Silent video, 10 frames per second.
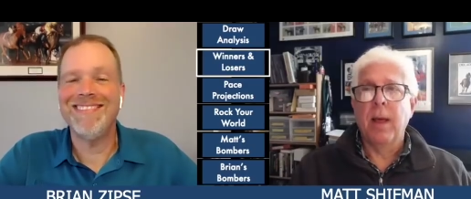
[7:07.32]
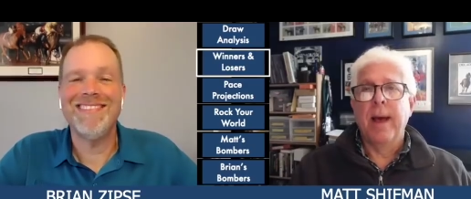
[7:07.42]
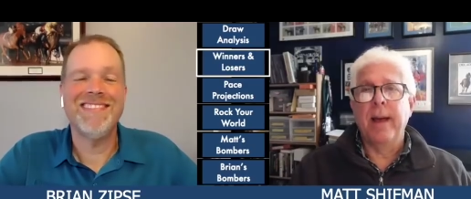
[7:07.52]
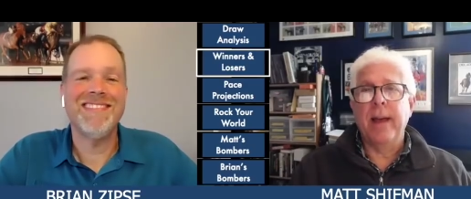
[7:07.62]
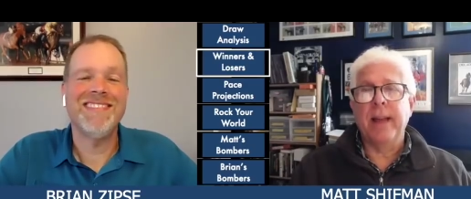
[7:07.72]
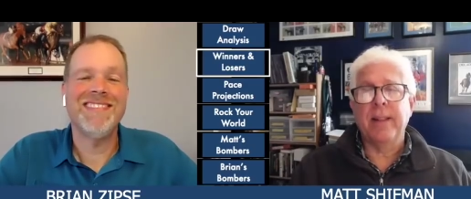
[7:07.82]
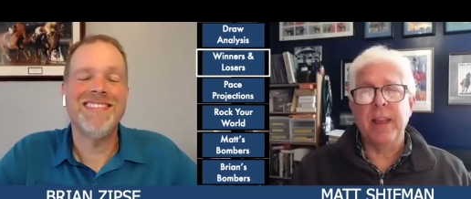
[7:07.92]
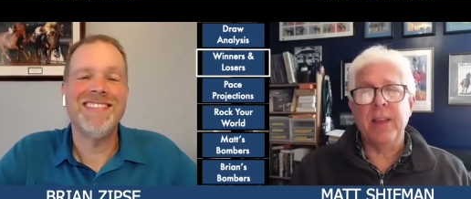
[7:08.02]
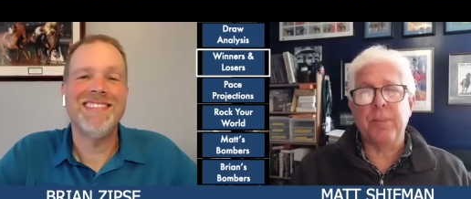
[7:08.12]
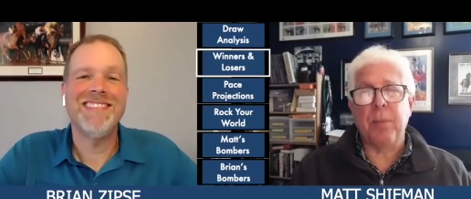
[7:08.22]
Speaker 1: at least
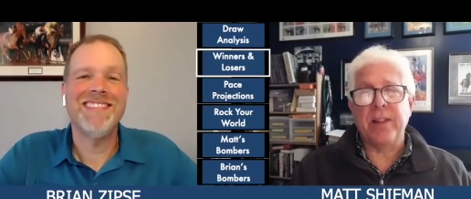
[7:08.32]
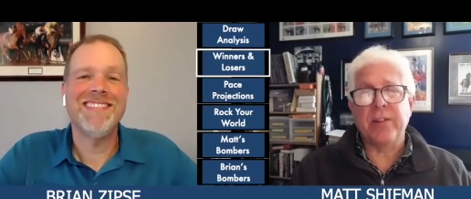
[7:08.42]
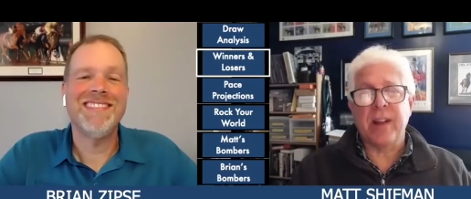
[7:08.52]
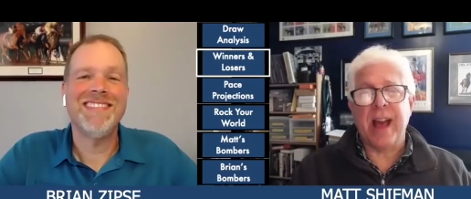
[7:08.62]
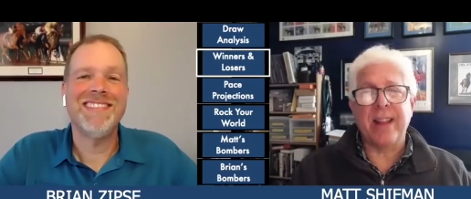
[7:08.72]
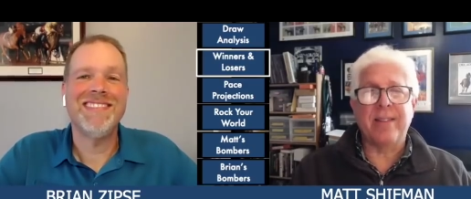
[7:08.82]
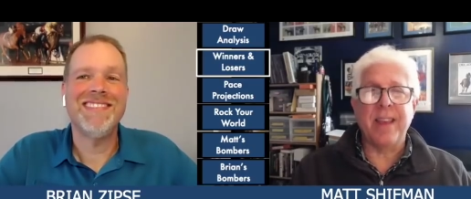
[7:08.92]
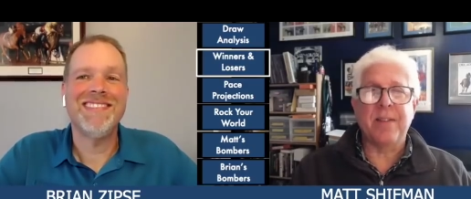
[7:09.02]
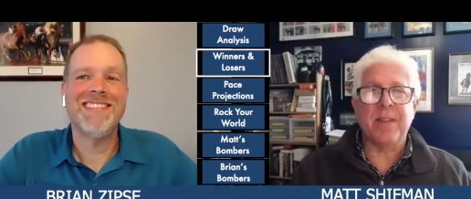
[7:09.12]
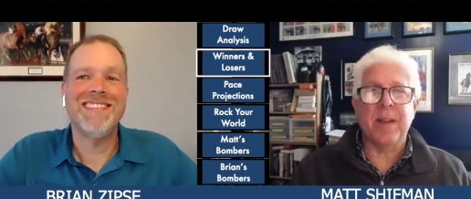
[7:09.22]
Pletcher got a
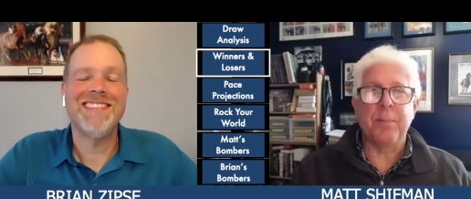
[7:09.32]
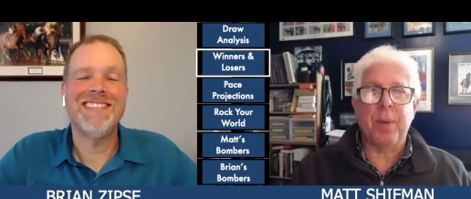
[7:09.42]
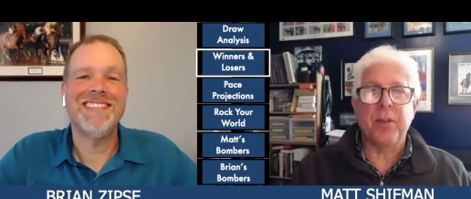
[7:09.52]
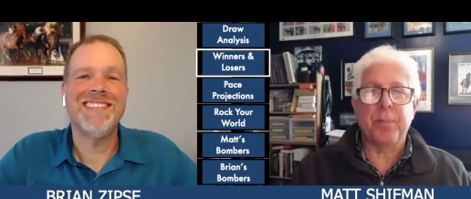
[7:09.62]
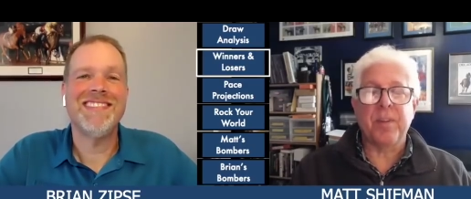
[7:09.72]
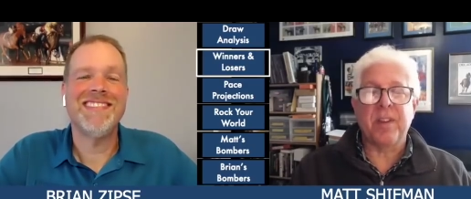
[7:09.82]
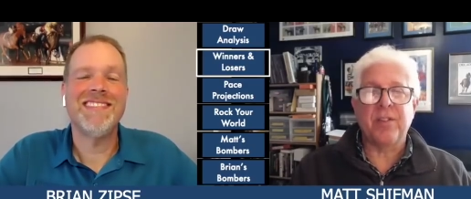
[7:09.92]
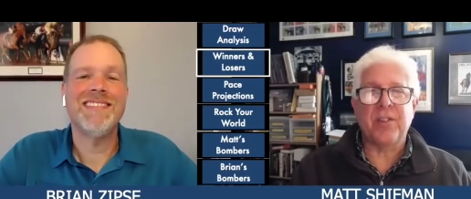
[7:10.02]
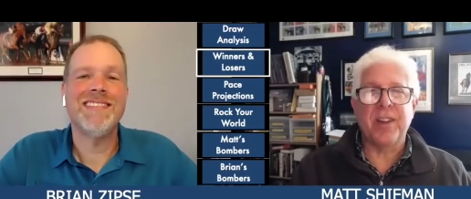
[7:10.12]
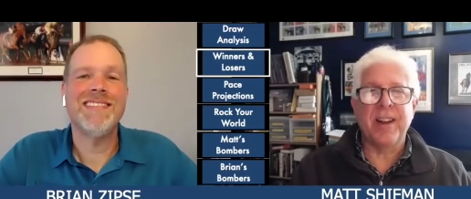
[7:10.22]
decent post
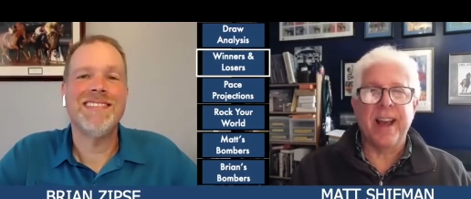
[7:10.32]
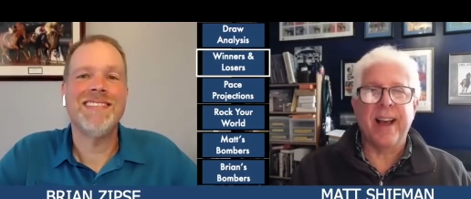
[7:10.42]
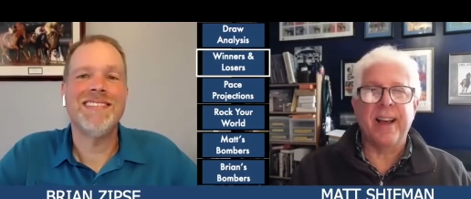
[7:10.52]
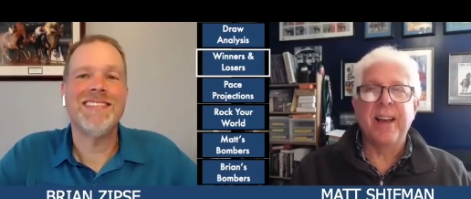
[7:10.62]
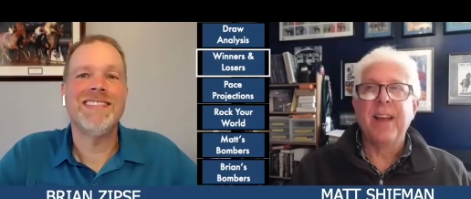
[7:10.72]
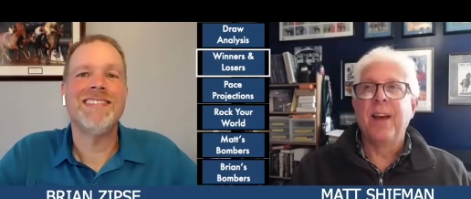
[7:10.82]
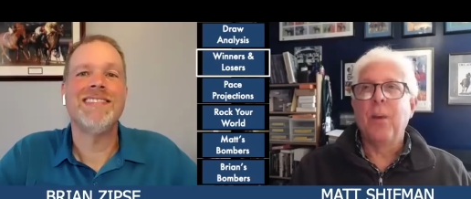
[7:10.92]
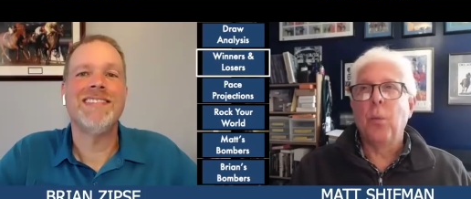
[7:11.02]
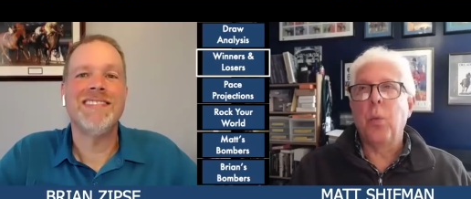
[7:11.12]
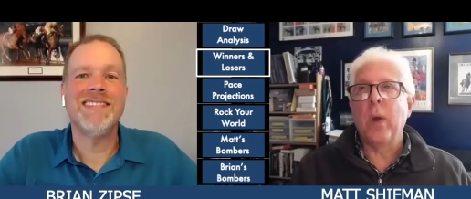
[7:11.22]
position uh,
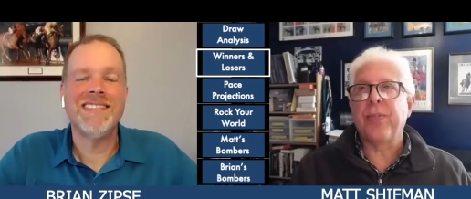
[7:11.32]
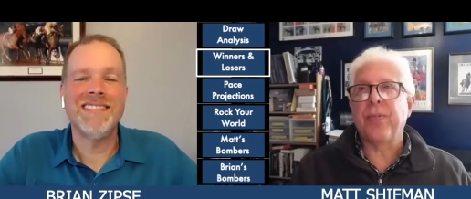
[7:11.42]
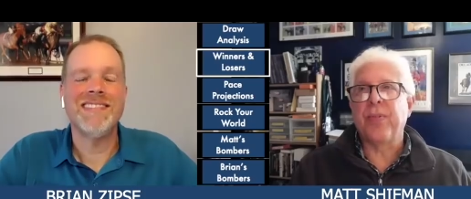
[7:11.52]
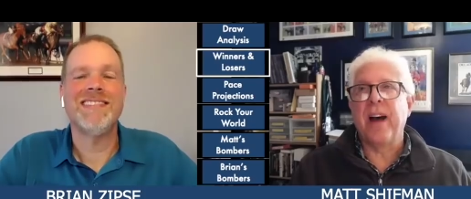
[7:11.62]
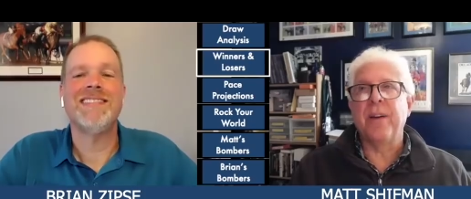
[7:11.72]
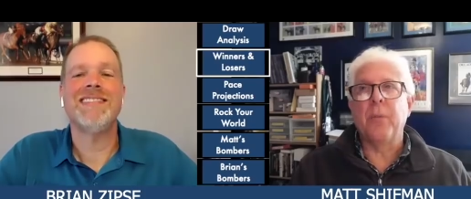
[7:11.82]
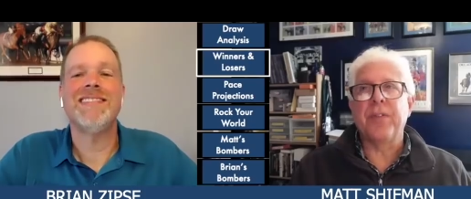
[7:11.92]
with uh, with